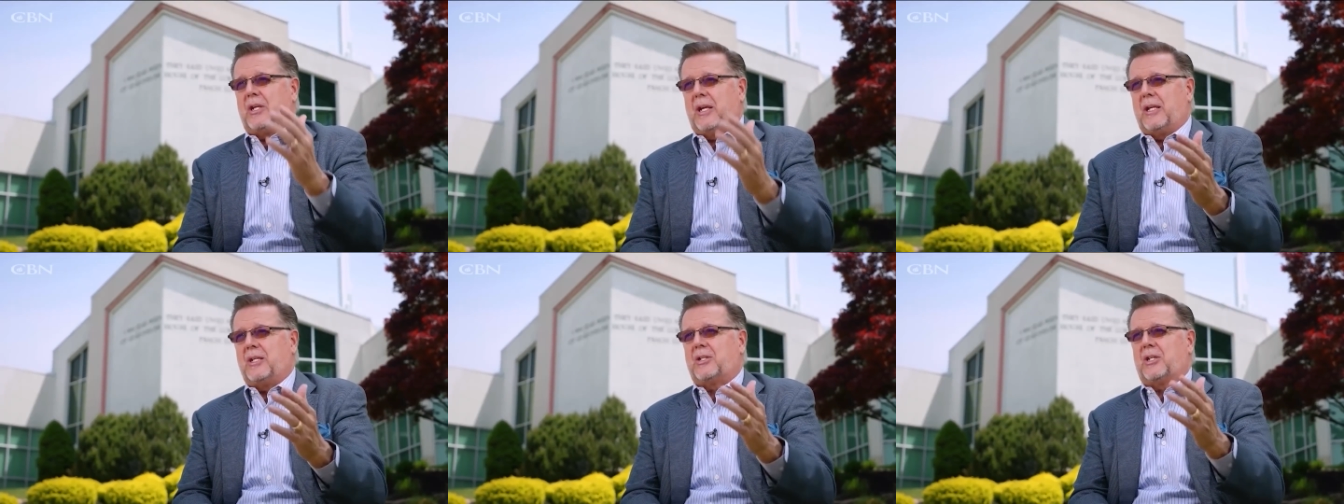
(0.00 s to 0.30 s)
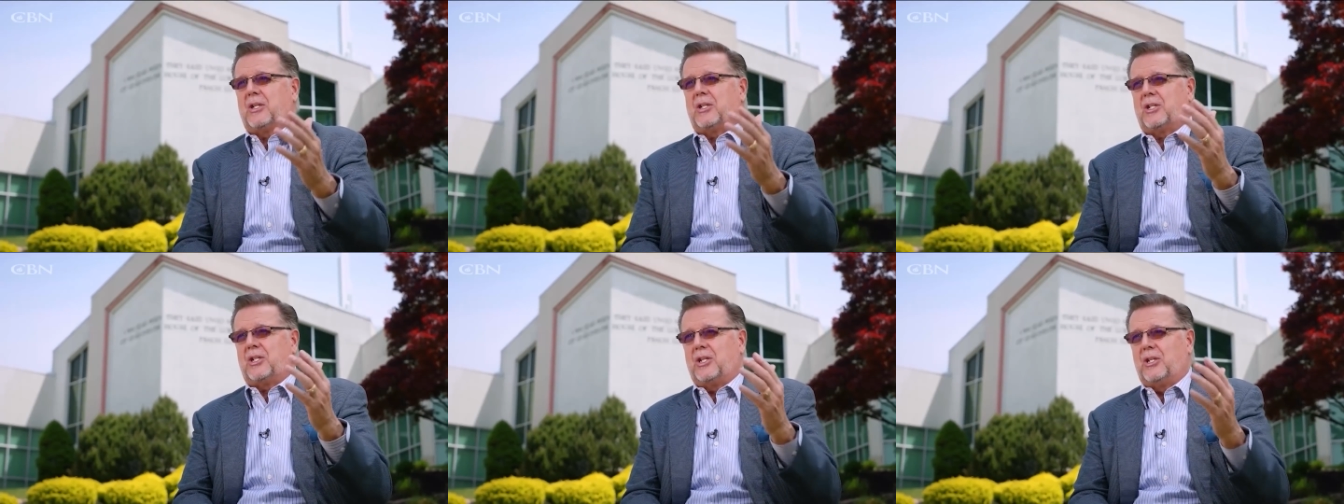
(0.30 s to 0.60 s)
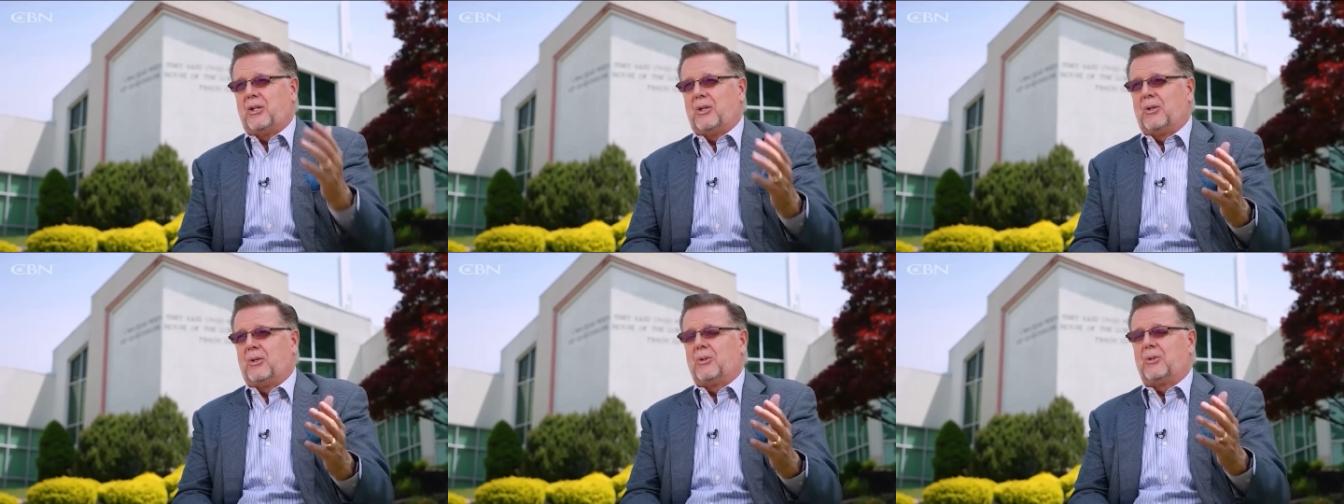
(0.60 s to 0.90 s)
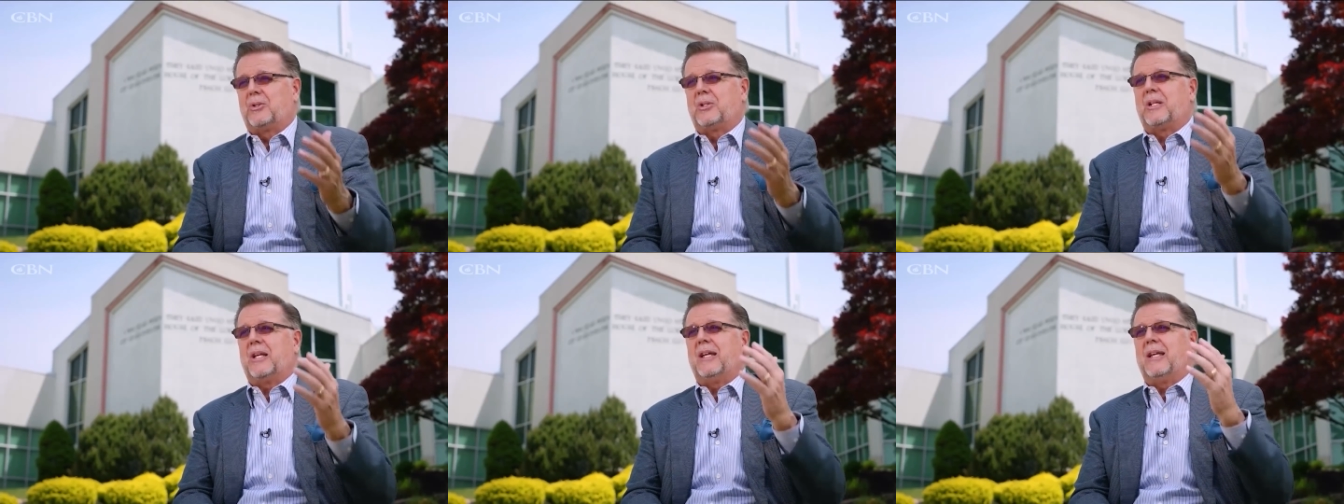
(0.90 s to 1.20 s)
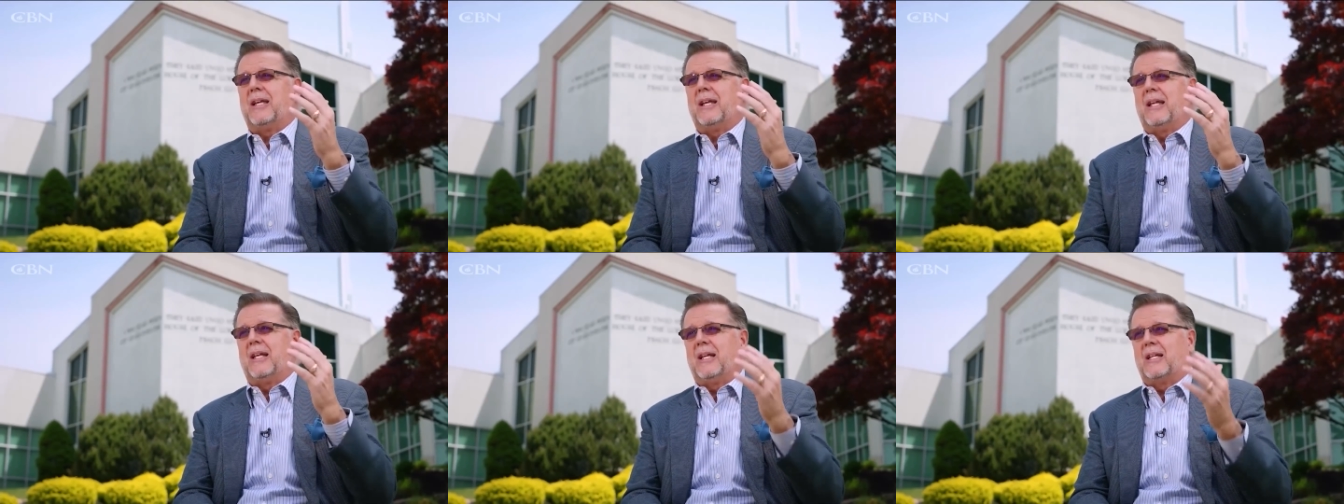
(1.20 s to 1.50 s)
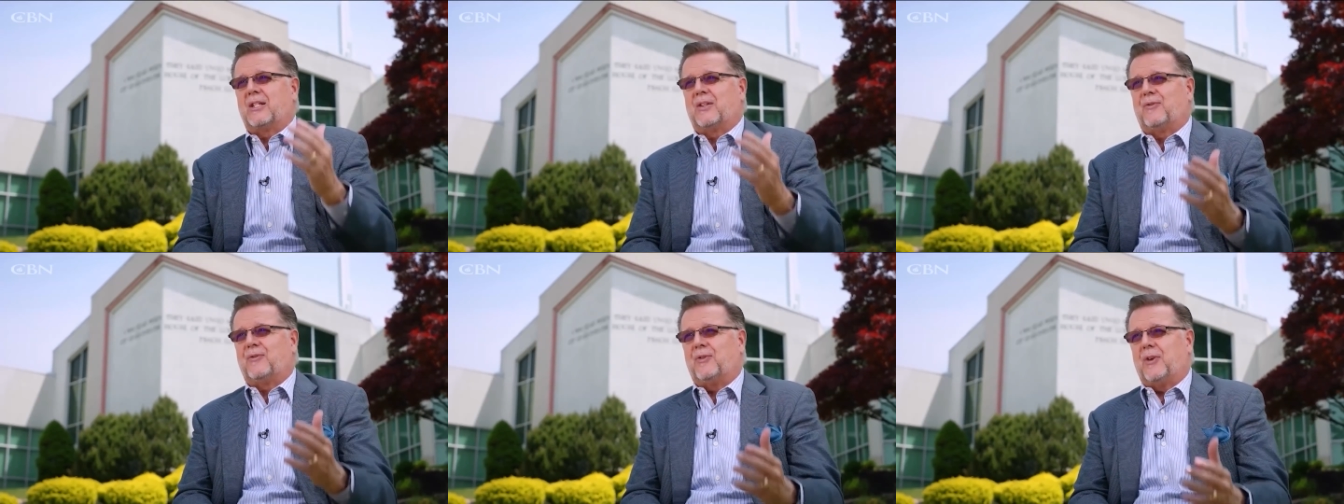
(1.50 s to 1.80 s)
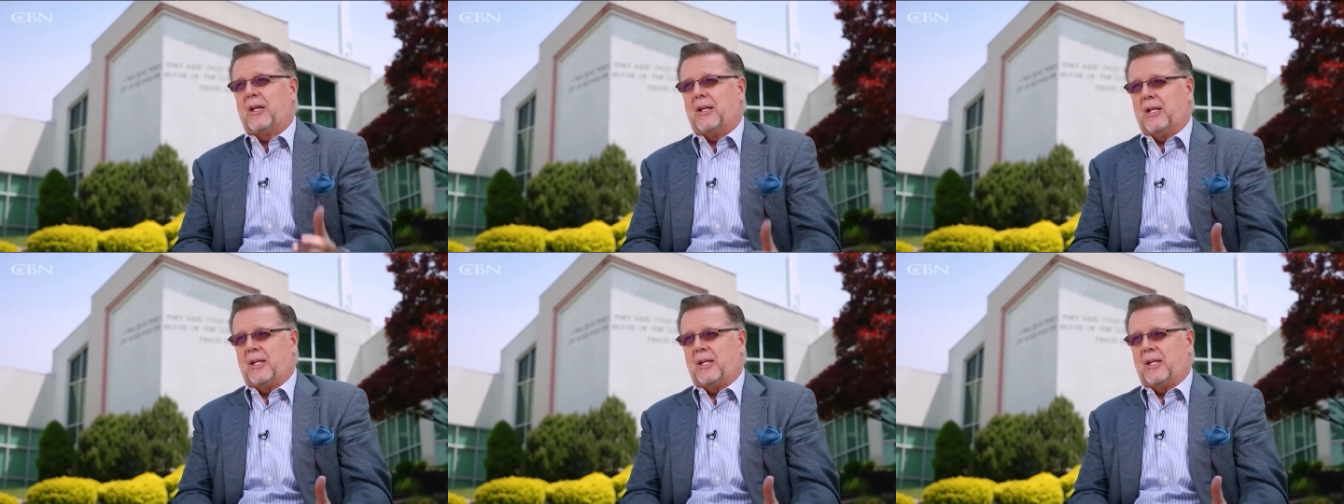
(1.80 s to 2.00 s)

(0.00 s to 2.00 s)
that Jesus used. It is